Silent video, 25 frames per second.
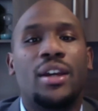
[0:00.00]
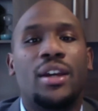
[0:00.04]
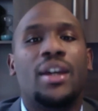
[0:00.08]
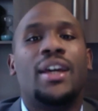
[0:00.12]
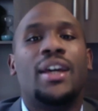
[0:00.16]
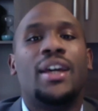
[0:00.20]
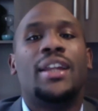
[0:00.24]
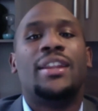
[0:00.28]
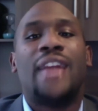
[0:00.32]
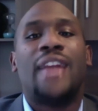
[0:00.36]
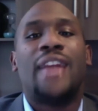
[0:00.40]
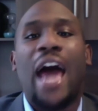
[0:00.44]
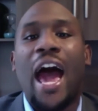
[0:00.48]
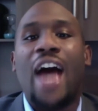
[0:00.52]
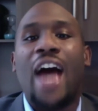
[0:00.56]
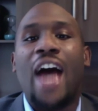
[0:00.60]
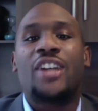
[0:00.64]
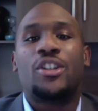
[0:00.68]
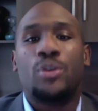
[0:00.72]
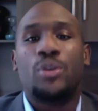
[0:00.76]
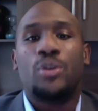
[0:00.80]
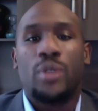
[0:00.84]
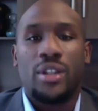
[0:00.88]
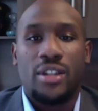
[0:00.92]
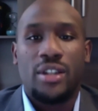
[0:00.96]
has
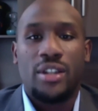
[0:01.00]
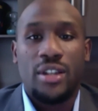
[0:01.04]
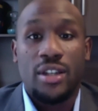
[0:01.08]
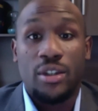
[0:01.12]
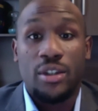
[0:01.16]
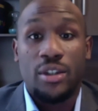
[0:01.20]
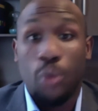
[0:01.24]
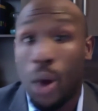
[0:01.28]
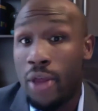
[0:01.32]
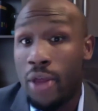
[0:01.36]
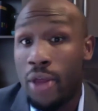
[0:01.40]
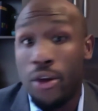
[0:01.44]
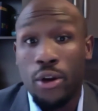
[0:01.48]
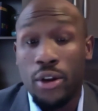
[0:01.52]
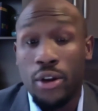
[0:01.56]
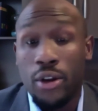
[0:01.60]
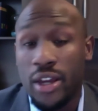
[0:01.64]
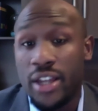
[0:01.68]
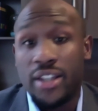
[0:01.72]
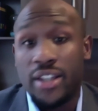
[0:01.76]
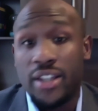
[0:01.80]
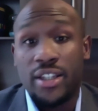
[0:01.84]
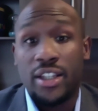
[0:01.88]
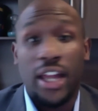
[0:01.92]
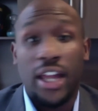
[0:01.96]
to exist. Whether
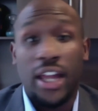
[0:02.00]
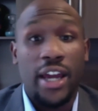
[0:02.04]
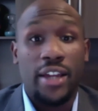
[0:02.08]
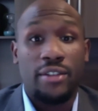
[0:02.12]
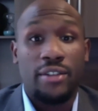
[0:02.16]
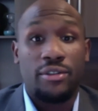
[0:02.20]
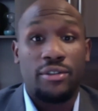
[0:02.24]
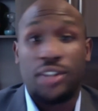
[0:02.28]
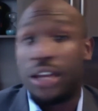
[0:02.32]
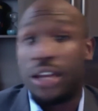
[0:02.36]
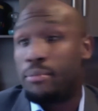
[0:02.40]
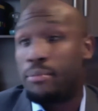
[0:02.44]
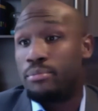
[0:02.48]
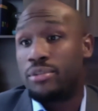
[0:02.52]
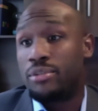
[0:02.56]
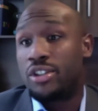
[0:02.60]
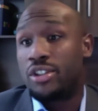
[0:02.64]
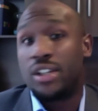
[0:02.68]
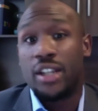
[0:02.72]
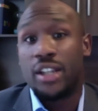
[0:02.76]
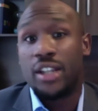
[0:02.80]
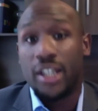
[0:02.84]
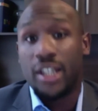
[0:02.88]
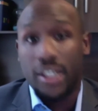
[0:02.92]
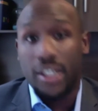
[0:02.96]
it's like
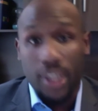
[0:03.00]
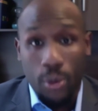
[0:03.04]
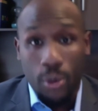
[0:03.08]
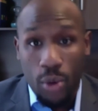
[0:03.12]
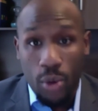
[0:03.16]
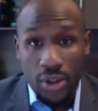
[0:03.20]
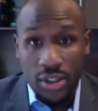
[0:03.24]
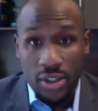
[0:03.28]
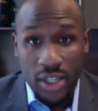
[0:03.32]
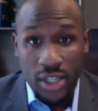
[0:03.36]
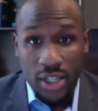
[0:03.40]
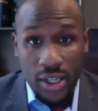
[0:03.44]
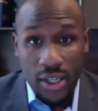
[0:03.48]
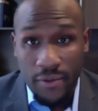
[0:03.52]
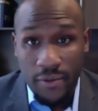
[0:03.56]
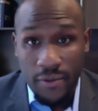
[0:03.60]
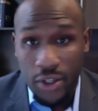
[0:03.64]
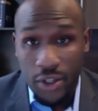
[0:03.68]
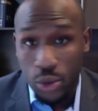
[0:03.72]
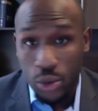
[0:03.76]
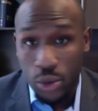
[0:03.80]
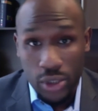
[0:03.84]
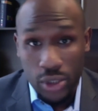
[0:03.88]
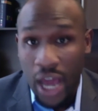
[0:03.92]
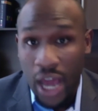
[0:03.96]
sending someone to the
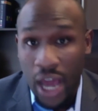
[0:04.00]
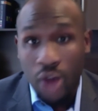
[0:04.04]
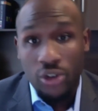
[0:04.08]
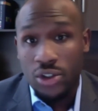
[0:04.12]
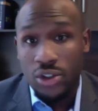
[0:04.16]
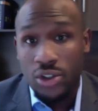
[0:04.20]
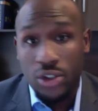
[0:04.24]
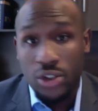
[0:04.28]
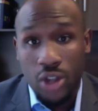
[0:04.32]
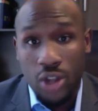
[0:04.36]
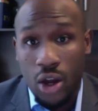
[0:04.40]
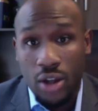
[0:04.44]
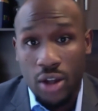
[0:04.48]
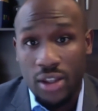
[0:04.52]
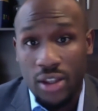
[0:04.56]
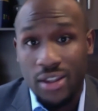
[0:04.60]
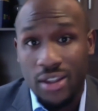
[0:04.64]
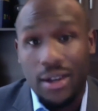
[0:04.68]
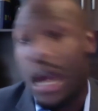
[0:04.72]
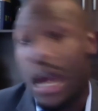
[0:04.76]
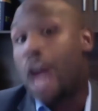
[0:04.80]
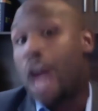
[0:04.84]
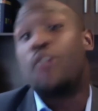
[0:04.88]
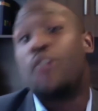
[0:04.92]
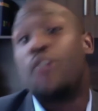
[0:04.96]
individual's house to talk to them,
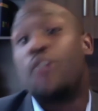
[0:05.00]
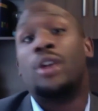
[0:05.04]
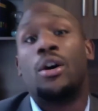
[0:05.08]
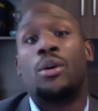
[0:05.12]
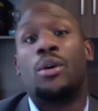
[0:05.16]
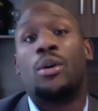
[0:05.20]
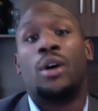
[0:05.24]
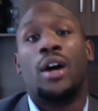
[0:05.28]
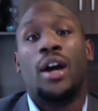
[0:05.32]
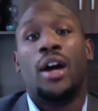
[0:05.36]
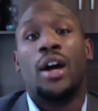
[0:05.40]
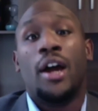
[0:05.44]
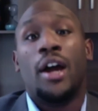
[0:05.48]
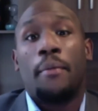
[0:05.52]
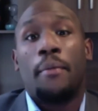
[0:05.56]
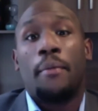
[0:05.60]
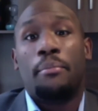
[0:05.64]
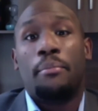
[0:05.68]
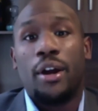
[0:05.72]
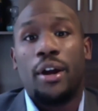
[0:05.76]
I don't know, but